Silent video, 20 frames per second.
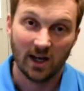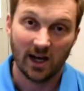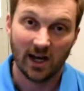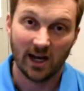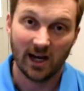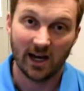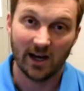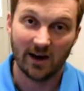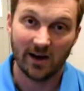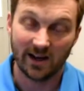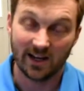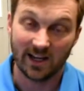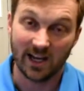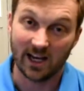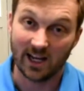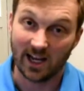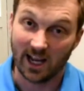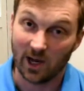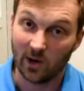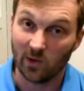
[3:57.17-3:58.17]
and
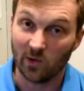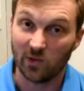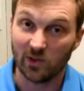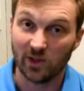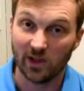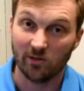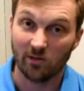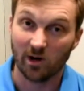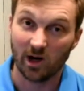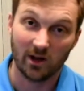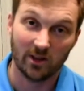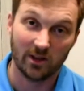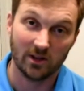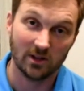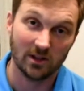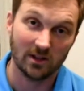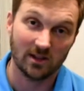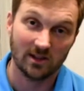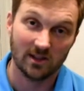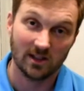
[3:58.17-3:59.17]
getting healthy rather
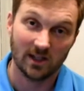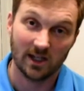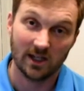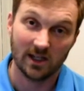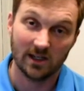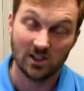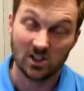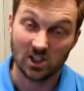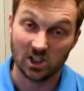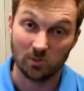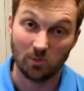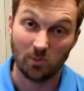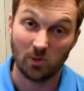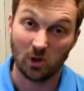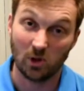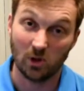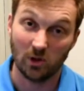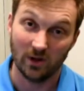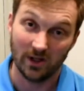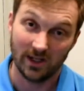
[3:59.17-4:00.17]
than just
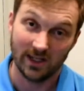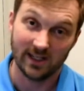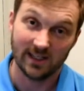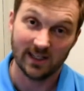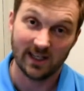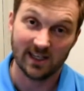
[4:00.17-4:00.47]
purely